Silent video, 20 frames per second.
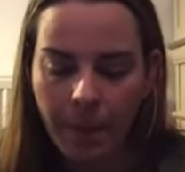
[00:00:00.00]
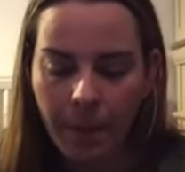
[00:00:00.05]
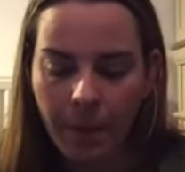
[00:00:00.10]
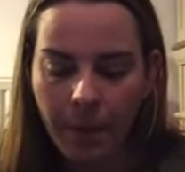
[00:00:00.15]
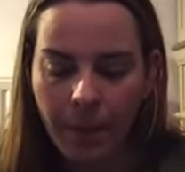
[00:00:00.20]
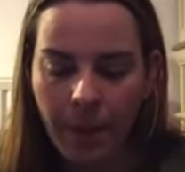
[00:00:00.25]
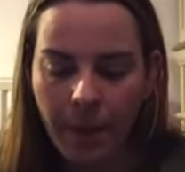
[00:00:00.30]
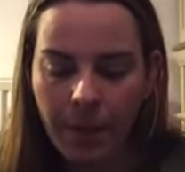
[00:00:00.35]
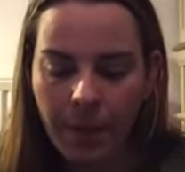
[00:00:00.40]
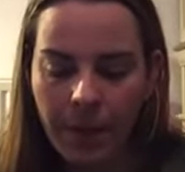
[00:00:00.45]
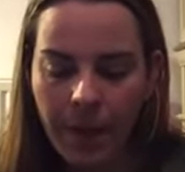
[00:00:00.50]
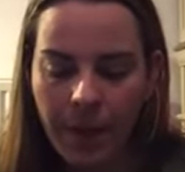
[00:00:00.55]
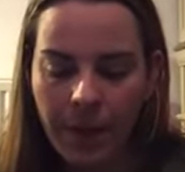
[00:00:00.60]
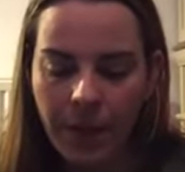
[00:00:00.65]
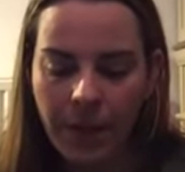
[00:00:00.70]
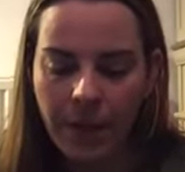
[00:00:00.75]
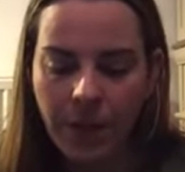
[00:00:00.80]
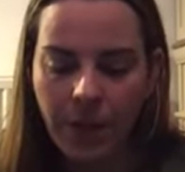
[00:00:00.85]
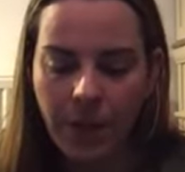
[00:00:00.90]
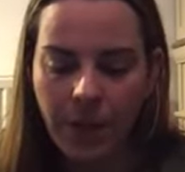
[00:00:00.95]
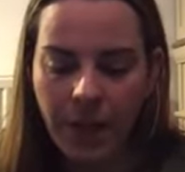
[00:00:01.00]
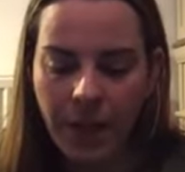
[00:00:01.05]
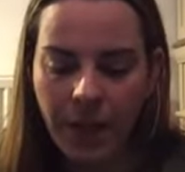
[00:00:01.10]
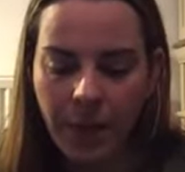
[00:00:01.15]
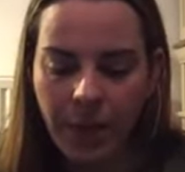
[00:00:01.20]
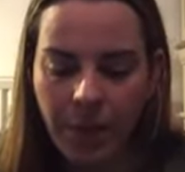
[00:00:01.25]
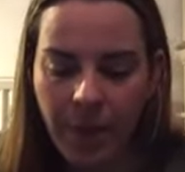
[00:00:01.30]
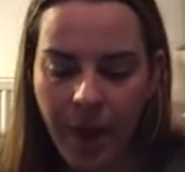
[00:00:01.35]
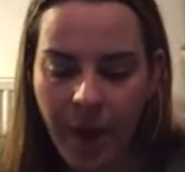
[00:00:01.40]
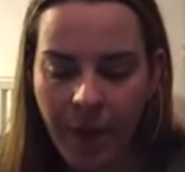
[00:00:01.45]
We're going to begin to take the
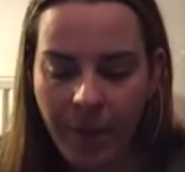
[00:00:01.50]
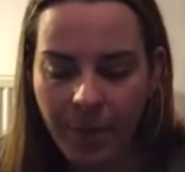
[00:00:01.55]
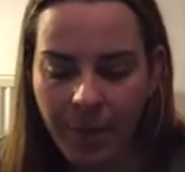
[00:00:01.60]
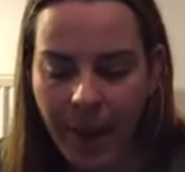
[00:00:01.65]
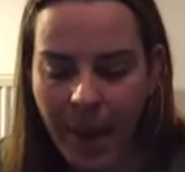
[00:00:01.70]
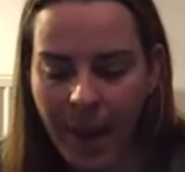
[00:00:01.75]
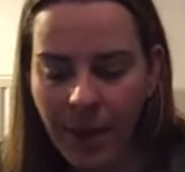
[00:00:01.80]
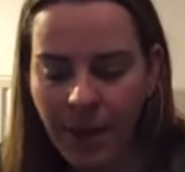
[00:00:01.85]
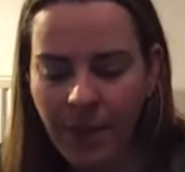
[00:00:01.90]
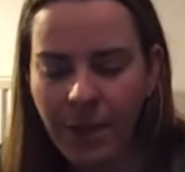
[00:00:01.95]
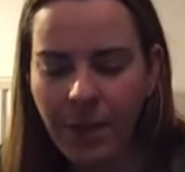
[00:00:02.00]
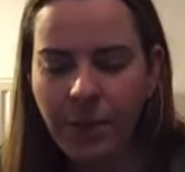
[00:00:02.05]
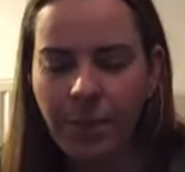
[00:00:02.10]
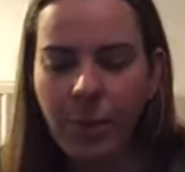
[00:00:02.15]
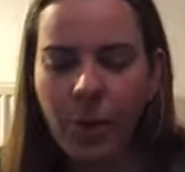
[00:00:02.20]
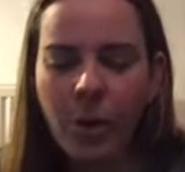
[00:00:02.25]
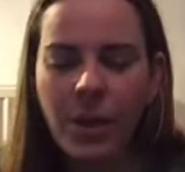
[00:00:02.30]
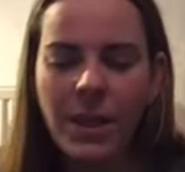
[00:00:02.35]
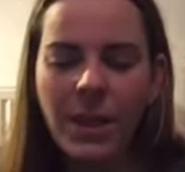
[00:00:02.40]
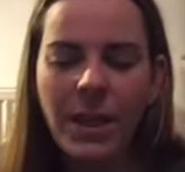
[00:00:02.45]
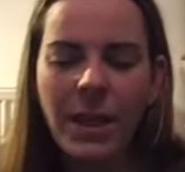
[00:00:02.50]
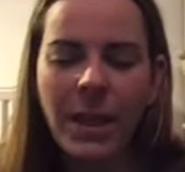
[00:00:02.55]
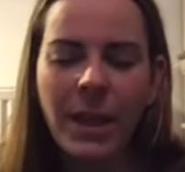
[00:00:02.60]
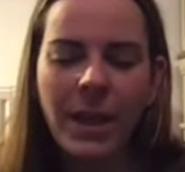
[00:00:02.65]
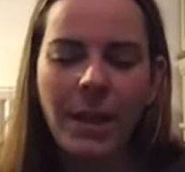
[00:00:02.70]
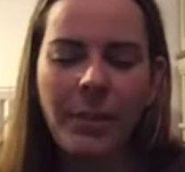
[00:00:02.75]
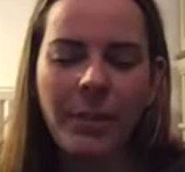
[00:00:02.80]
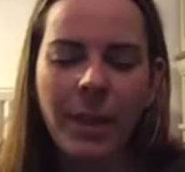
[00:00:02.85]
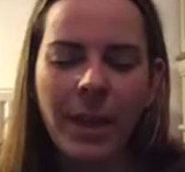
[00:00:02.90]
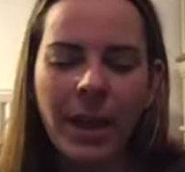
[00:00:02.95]
breath back to the
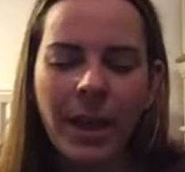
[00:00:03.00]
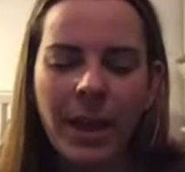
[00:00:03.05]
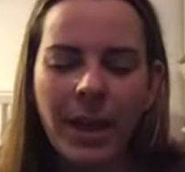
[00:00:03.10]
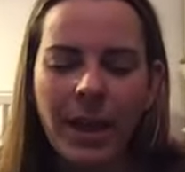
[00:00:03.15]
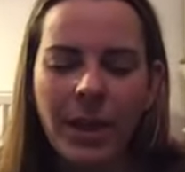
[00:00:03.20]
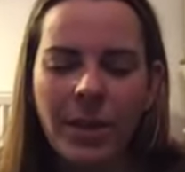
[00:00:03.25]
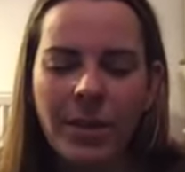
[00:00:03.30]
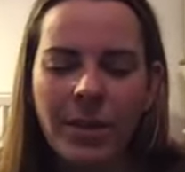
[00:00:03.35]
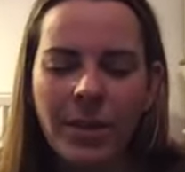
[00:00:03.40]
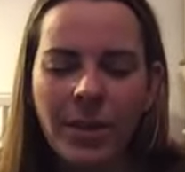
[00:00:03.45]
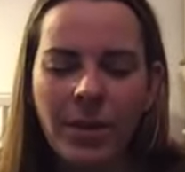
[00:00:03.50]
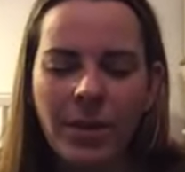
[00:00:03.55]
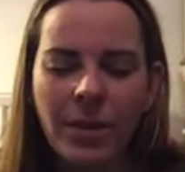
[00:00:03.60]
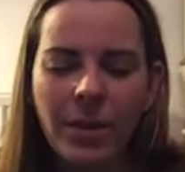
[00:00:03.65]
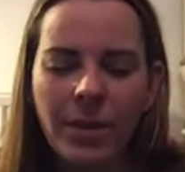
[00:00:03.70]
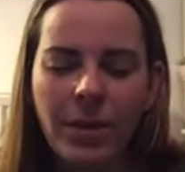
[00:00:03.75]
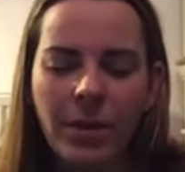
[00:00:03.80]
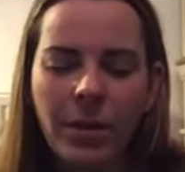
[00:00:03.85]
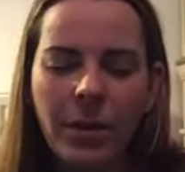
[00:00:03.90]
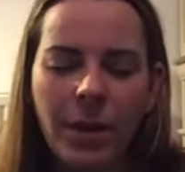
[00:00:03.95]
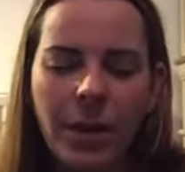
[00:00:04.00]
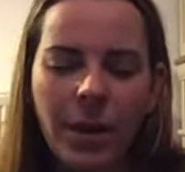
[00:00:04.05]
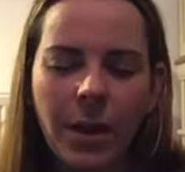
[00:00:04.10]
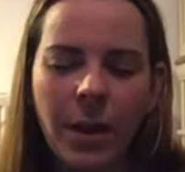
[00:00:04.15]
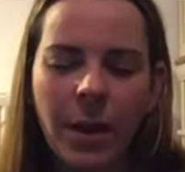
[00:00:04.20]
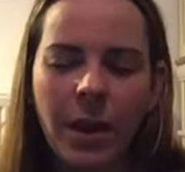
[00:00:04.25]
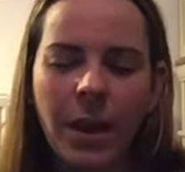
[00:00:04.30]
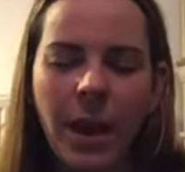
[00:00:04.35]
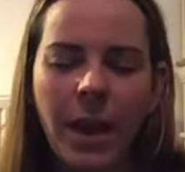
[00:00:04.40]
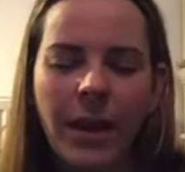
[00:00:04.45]
body, beginning to
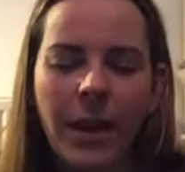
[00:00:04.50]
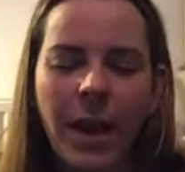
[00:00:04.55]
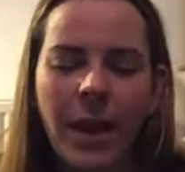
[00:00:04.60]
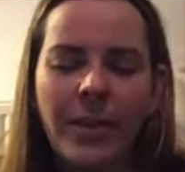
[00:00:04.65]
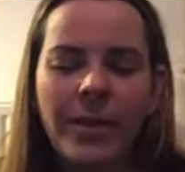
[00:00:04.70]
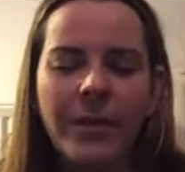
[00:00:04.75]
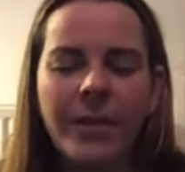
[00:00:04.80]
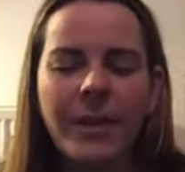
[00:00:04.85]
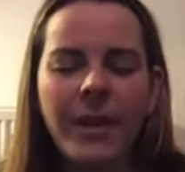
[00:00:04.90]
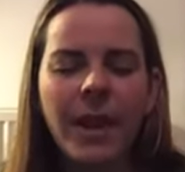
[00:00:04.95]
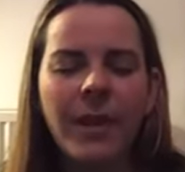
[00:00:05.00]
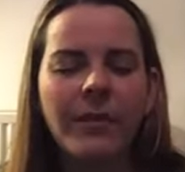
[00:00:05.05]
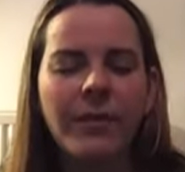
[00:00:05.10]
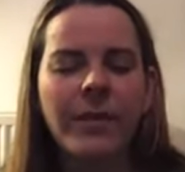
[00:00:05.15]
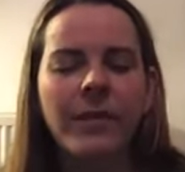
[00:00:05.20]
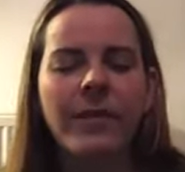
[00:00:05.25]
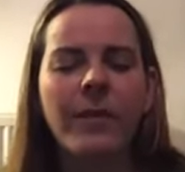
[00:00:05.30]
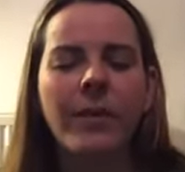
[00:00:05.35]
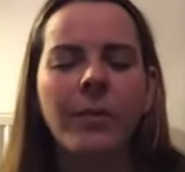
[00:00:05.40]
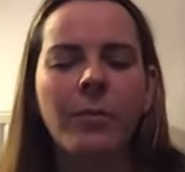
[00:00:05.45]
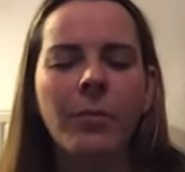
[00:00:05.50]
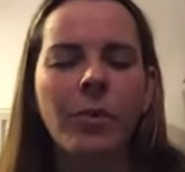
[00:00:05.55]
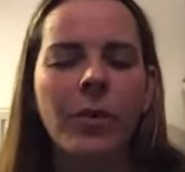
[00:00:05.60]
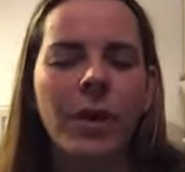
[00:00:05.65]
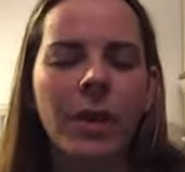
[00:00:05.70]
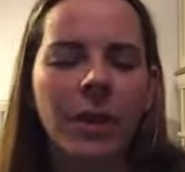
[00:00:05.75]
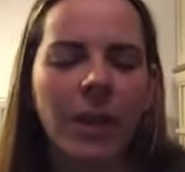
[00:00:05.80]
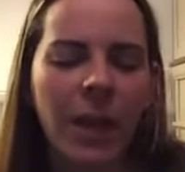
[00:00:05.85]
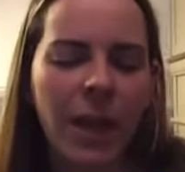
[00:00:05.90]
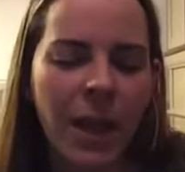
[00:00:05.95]
allow yourself to feel more
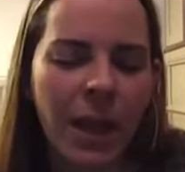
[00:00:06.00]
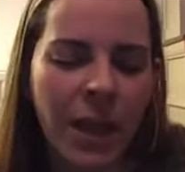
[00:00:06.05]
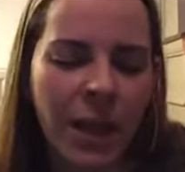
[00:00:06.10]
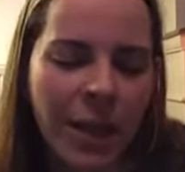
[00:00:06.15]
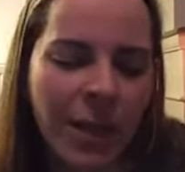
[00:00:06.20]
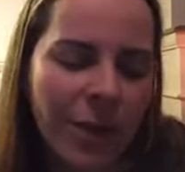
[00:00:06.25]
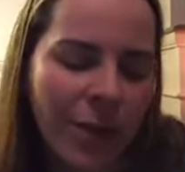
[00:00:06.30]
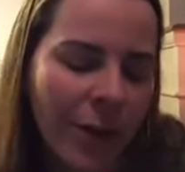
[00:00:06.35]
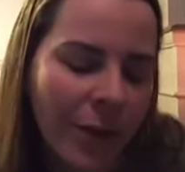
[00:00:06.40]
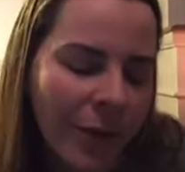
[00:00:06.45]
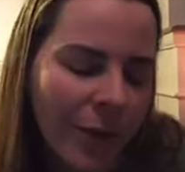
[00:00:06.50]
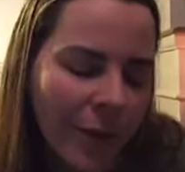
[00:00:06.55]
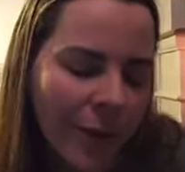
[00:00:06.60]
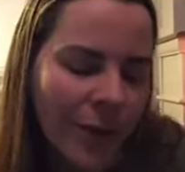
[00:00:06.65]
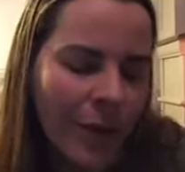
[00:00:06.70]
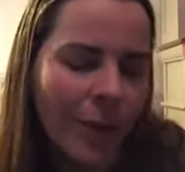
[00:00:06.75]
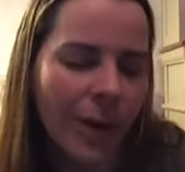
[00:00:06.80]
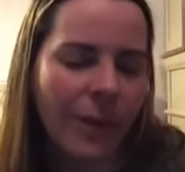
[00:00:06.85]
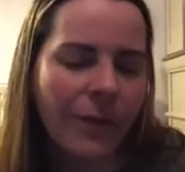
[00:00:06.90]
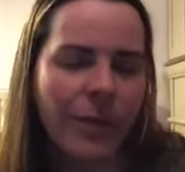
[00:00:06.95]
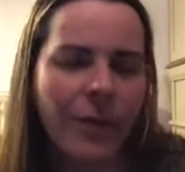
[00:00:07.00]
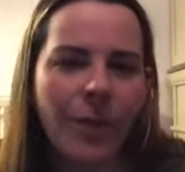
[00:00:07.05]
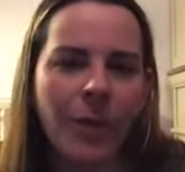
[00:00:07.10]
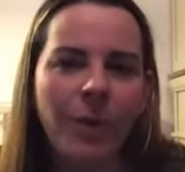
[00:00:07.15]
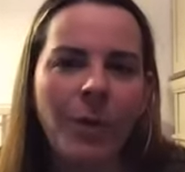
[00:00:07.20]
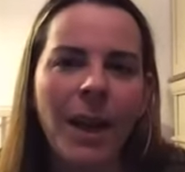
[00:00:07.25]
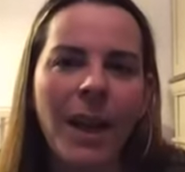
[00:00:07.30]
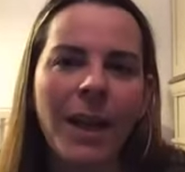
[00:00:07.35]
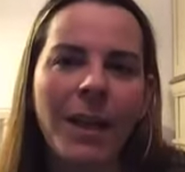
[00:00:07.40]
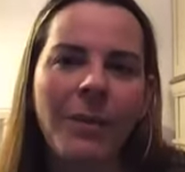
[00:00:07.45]
alert. Or if you don't have to
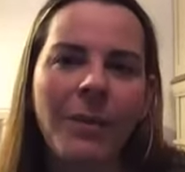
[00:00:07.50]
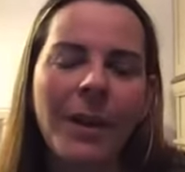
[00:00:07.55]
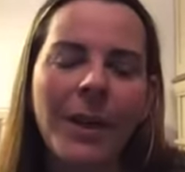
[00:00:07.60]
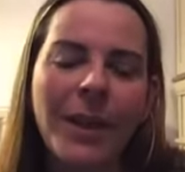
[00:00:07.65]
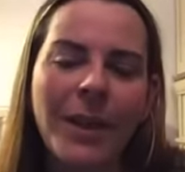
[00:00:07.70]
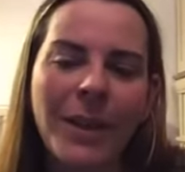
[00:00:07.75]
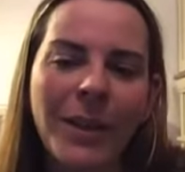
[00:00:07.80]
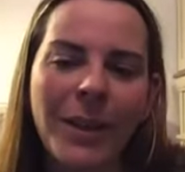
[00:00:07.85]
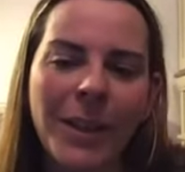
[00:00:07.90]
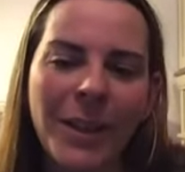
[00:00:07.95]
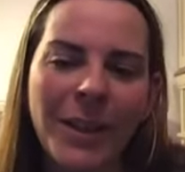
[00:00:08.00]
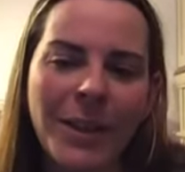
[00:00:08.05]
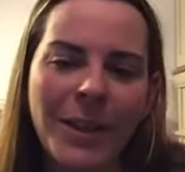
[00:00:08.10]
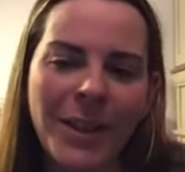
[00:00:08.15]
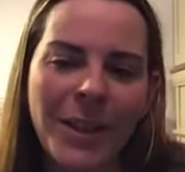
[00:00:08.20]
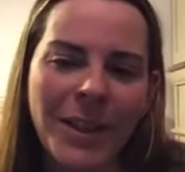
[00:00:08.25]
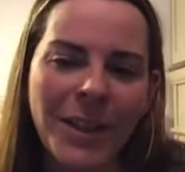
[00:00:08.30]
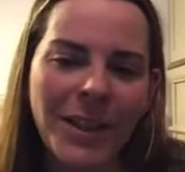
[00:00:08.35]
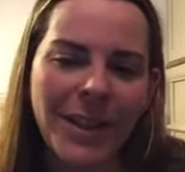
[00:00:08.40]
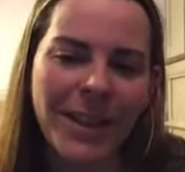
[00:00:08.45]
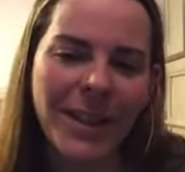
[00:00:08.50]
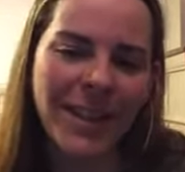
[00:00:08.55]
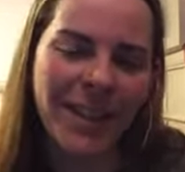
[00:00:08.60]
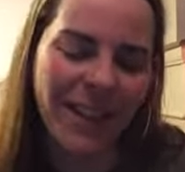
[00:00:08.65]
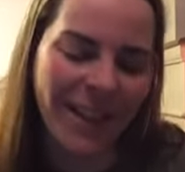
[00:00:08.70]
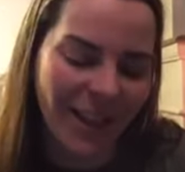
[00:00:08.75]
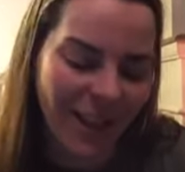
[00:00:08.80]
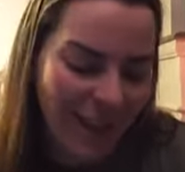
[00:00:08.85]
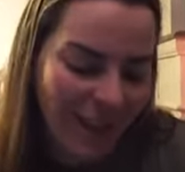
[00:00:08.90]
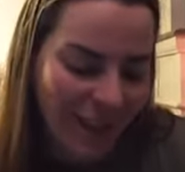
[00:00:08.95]
go anywhere, you can just,
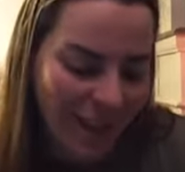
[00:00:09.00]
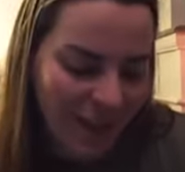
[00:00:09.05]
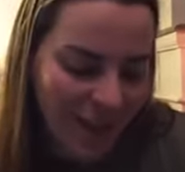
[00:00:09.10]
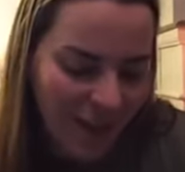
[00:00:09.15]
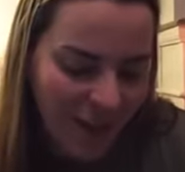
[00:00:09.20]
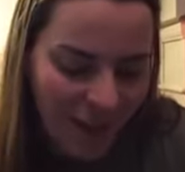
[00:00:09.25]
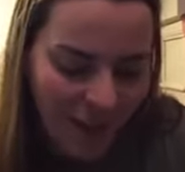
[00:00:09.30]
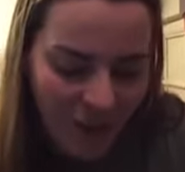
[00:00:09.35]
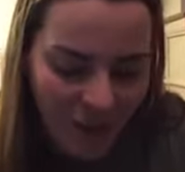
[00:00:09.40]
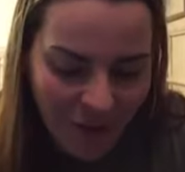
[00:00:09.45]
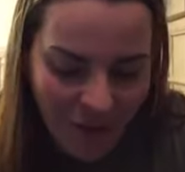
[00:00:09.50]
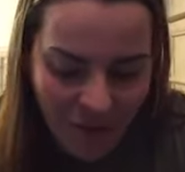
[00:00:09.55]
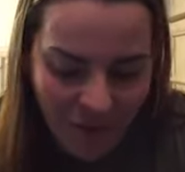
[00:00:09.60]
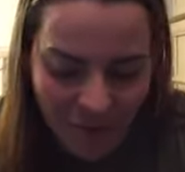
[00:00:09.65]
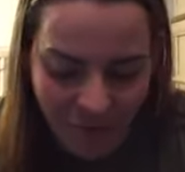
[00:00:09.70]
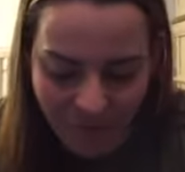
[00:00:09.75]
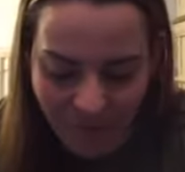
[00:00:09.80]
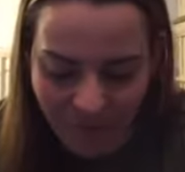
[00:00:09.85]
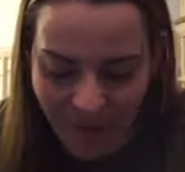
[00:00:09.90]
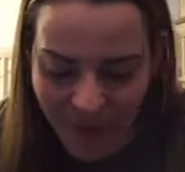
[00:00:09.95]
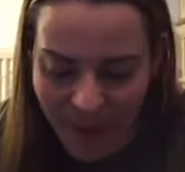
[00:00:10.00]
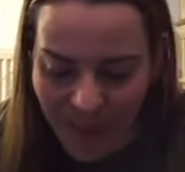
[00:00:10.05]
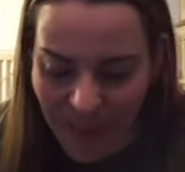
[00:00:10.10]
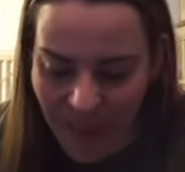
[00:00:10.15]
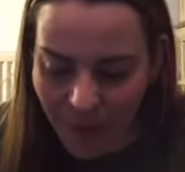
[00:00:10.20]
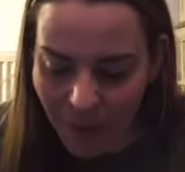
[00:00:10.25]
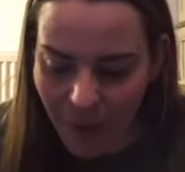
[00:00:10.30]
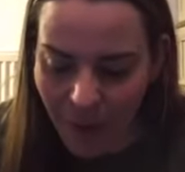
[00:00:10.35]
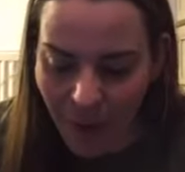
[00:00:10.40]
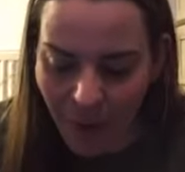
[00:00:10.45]
you know,
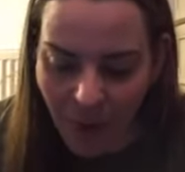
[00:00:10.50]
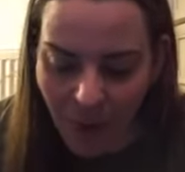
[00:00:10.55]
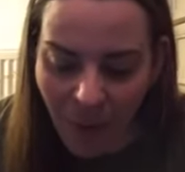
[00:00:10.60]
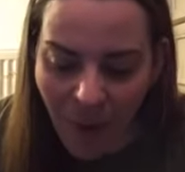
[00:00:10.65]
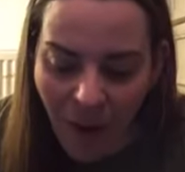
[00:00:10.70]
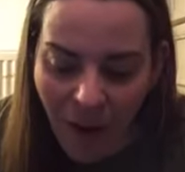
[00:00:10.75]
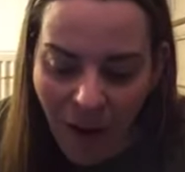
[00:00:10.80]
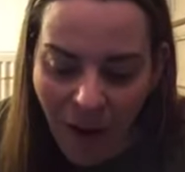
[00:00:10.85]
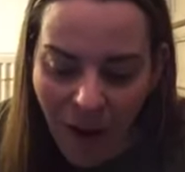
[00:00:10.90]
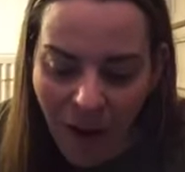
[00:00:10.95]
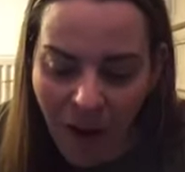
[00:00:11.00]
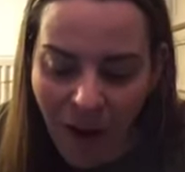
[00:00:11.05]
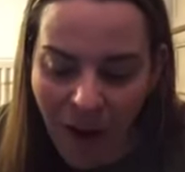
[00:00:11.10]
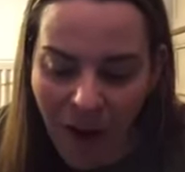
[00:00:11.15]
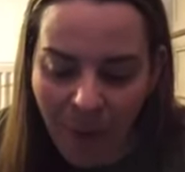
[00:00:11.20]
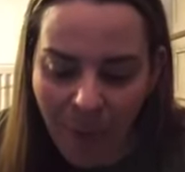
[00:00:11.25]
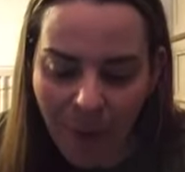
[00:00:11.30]
stay where you are.